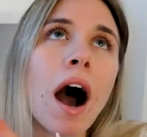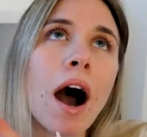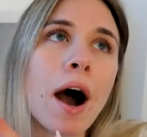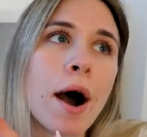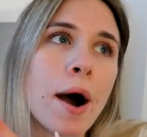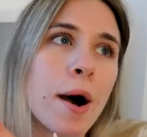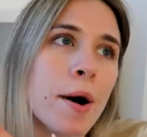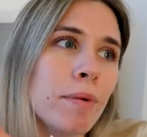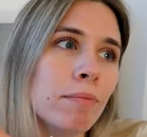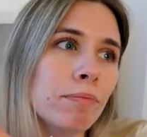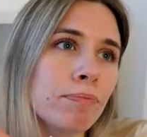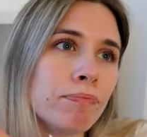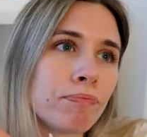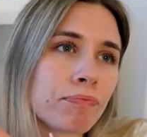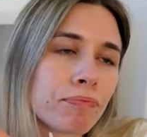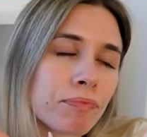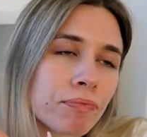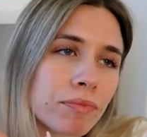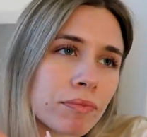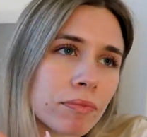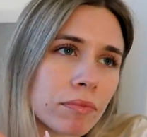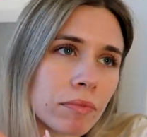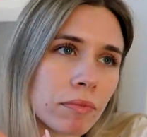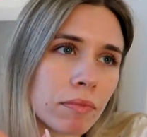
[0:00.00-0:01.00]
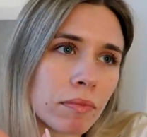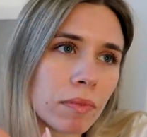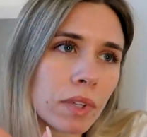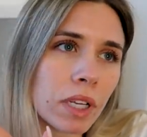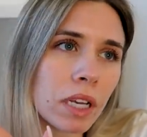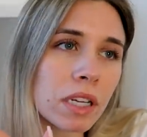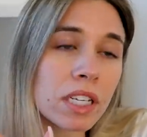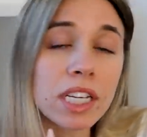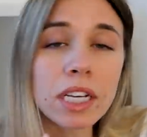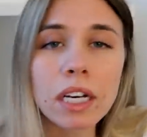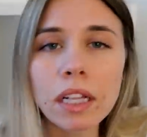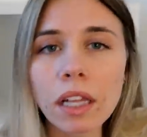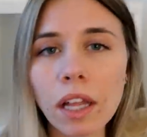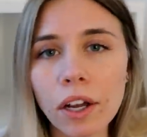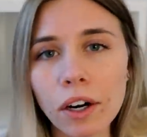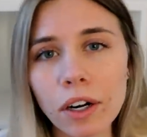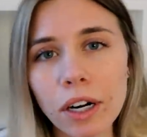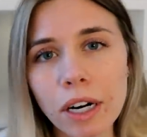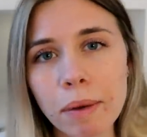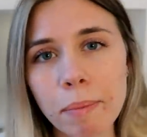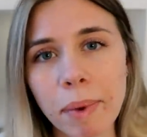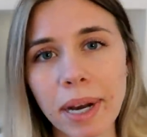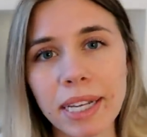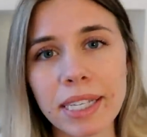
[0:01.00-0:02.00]

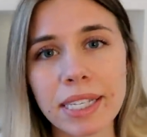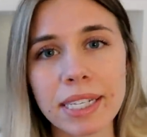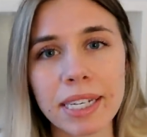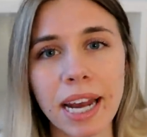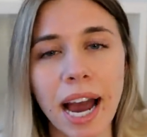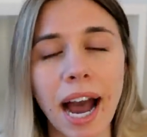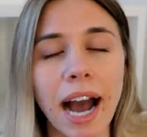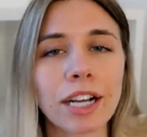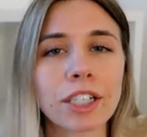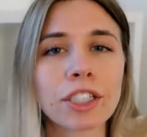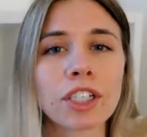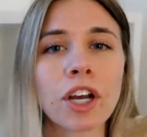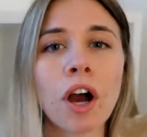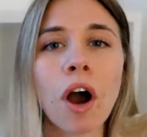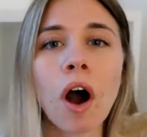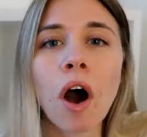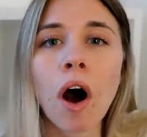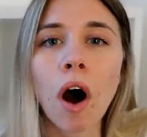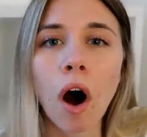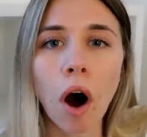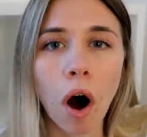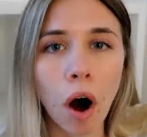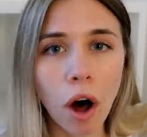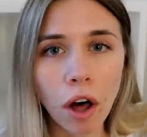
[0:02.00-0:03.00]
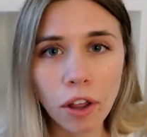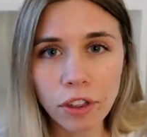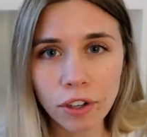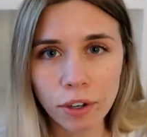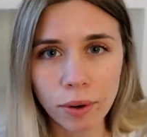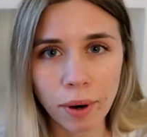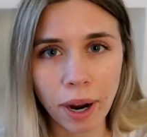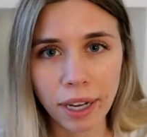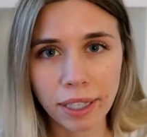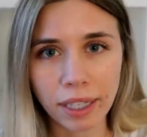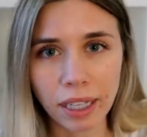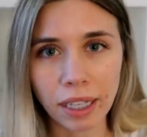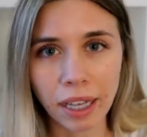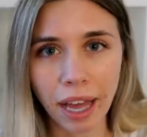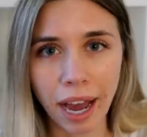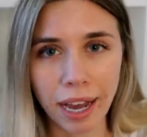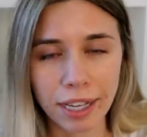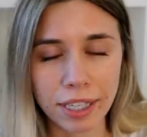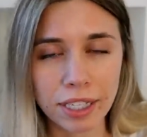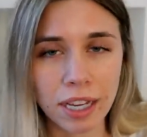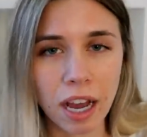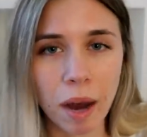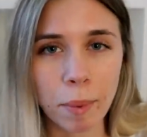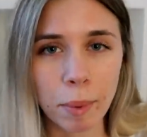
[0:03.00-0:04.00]
decluttering my stash all throughout the
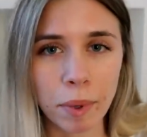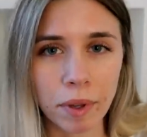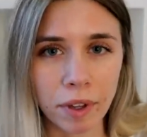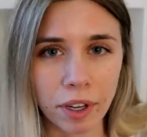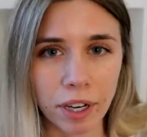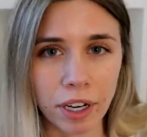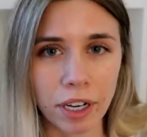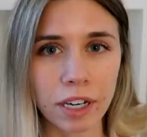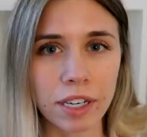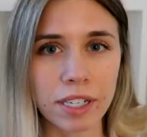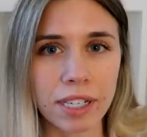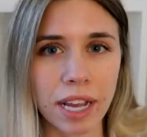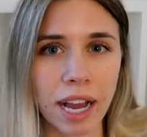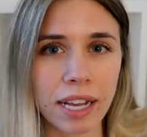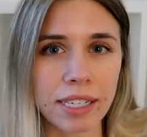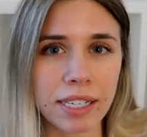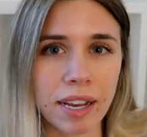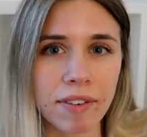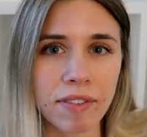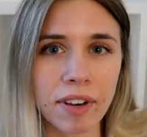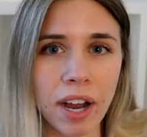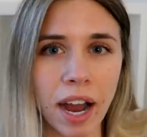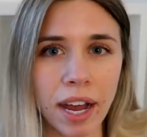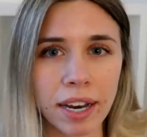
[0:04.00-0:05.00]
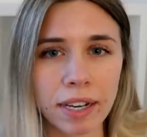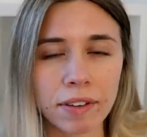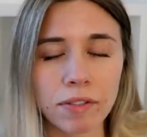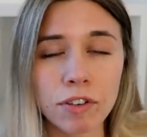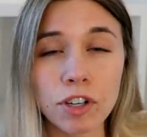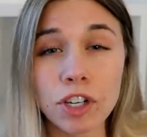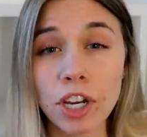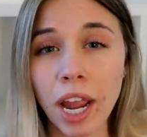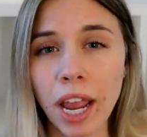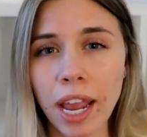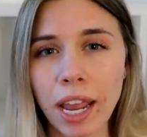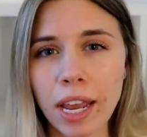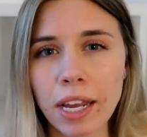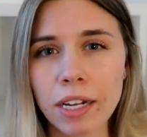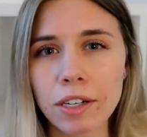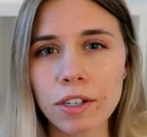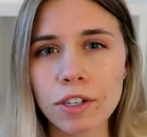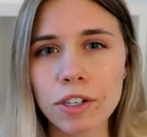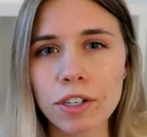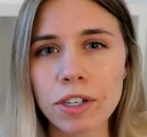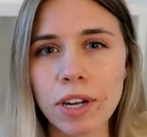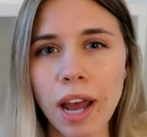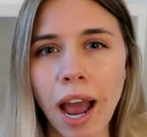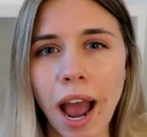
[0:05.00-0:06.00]
last couple of years as I've kind of
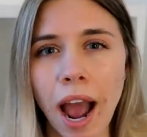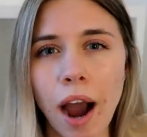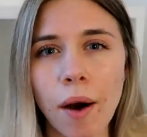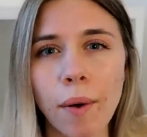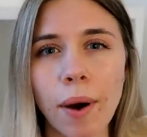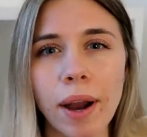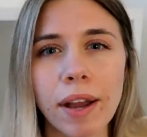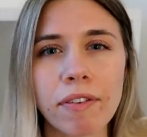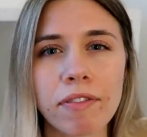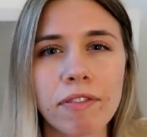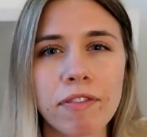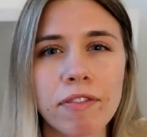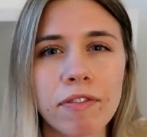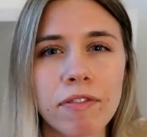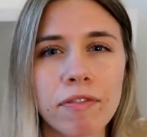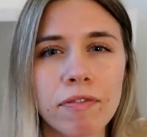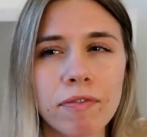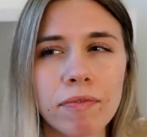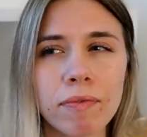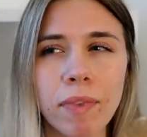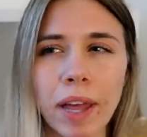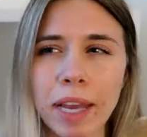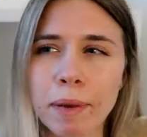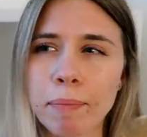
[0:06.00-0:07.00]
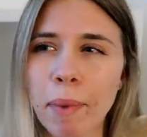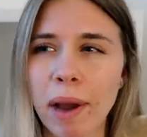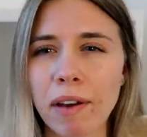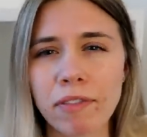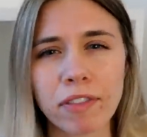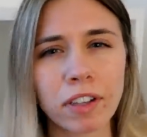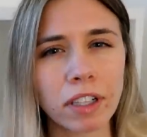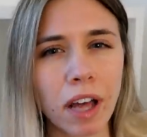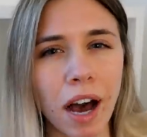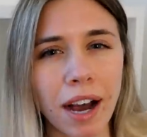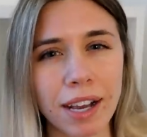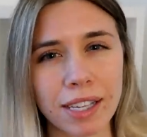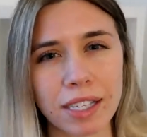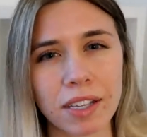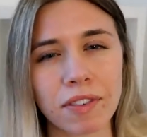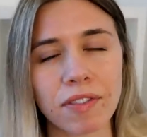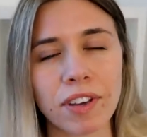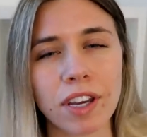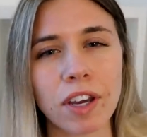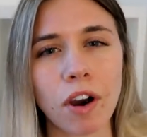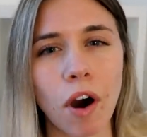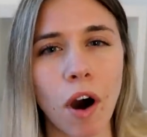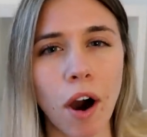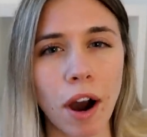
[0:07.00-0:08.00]
changed how I like my
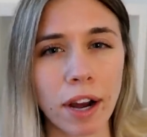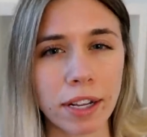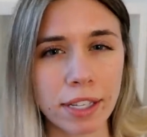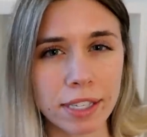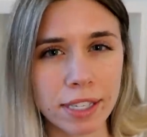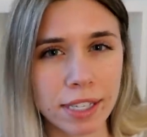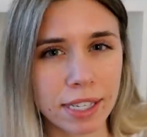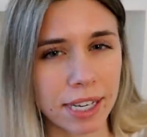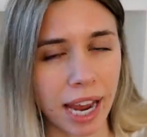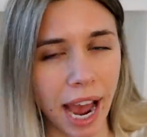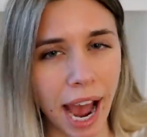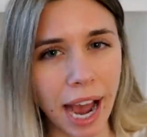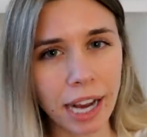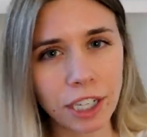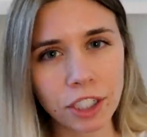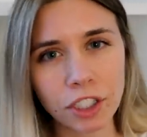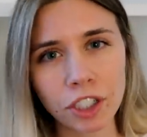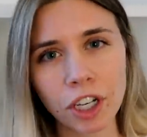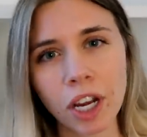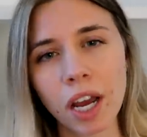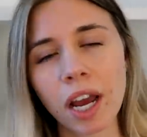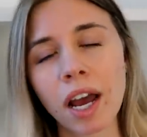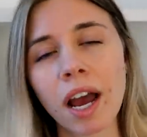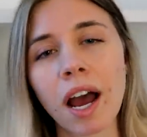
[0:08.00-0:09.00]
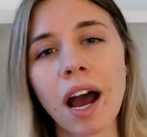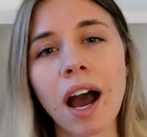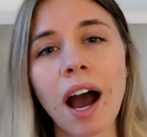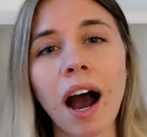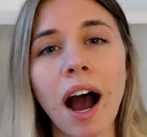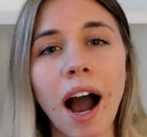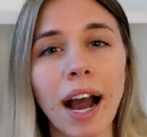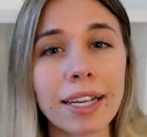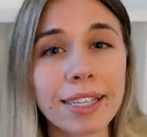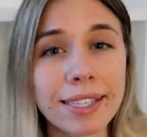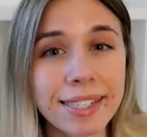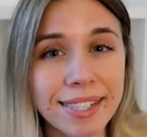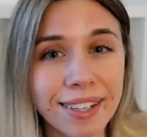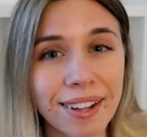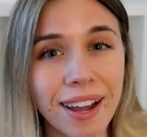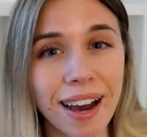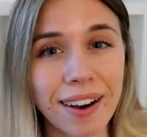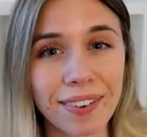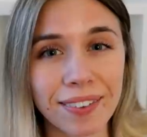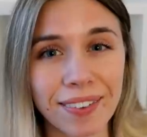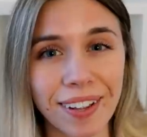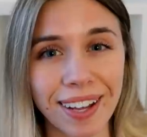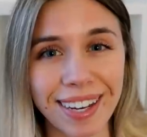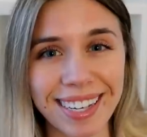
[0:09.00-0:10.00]
philosophy on stash. I still
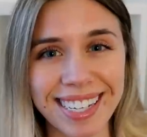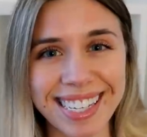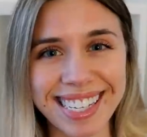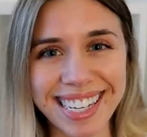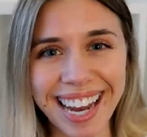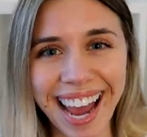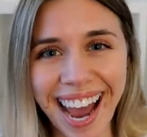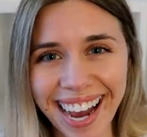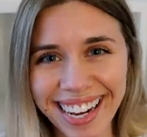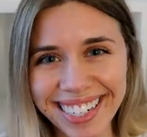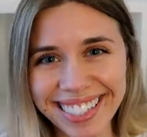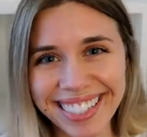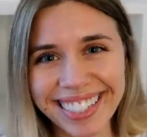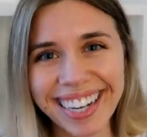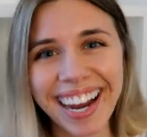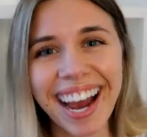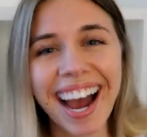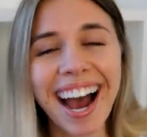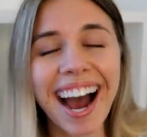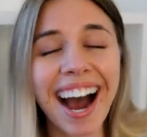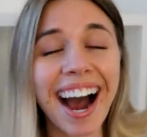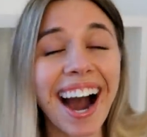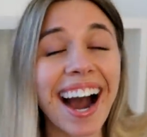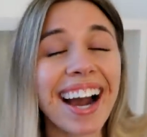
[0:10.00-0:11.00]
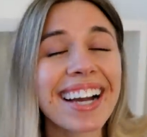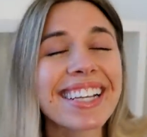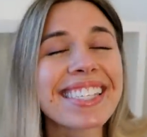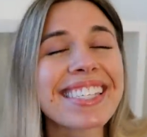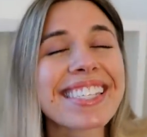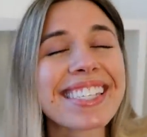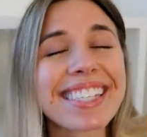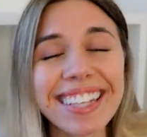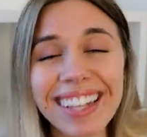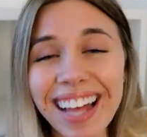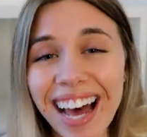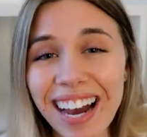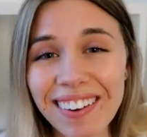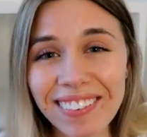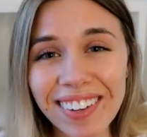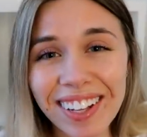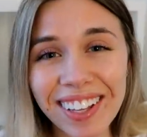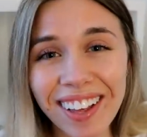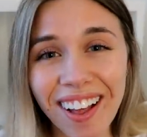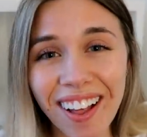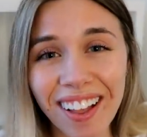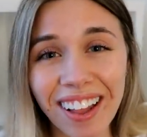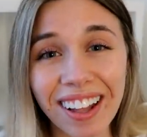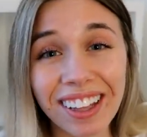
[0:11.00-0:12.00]
have a lot of stash. I still have
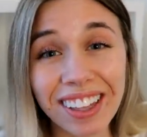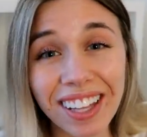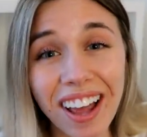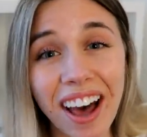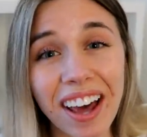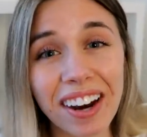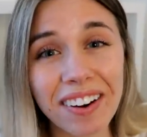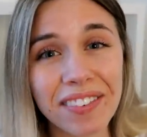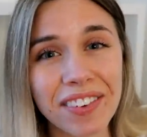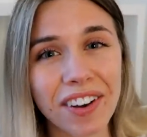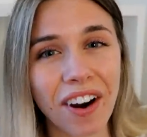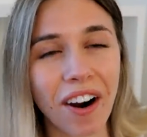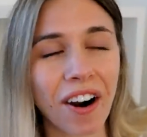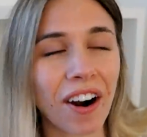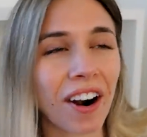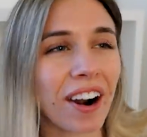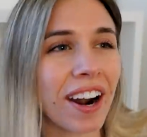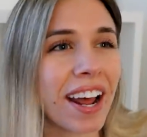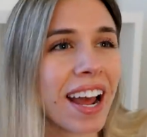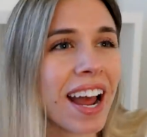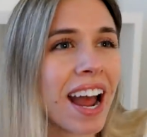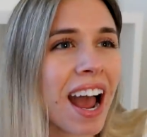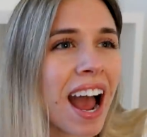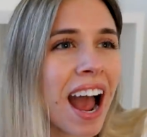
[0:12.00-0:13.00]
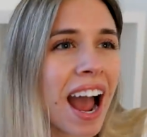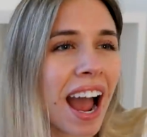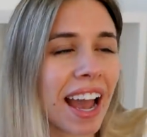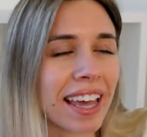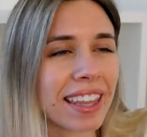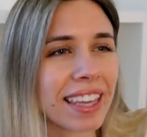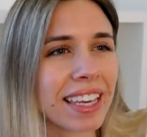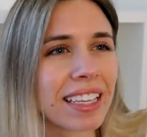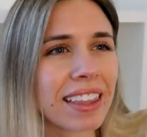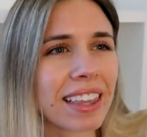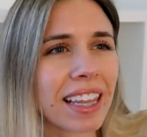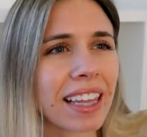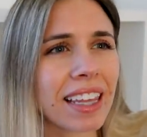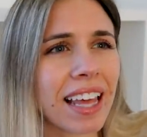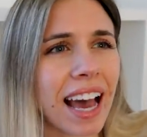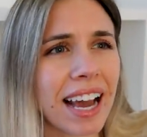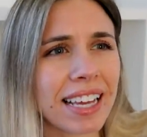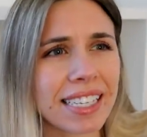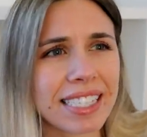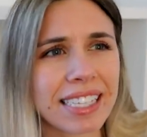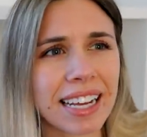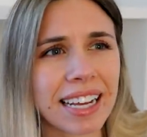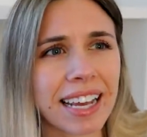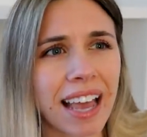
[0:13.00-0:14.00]
a lot of yarn. I think the
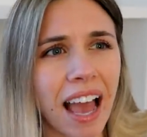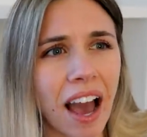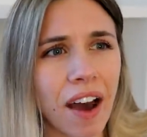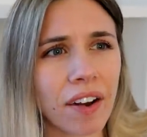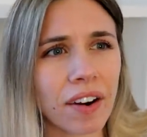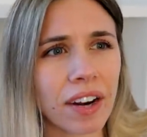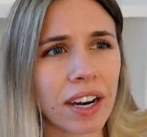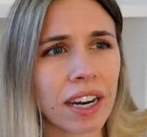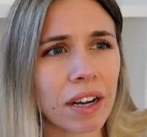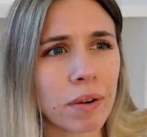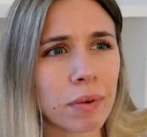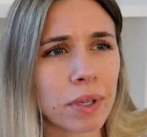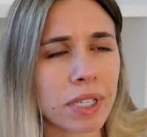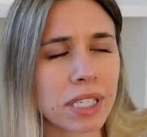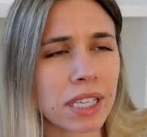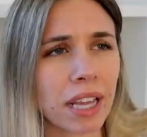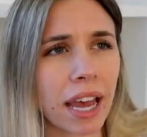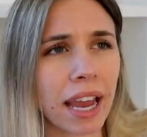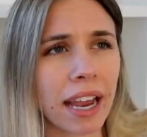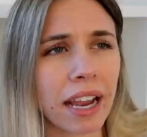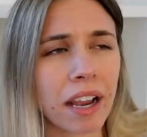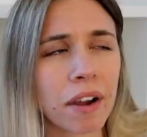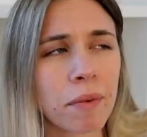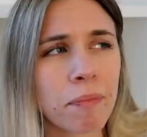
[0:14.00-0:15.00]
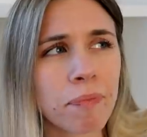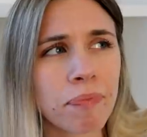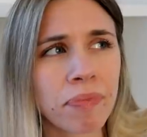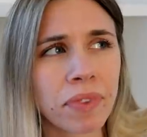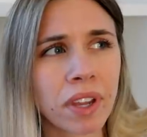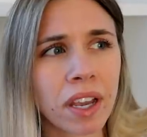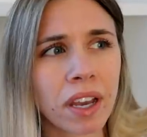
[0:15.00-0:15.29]
last I counted, it was like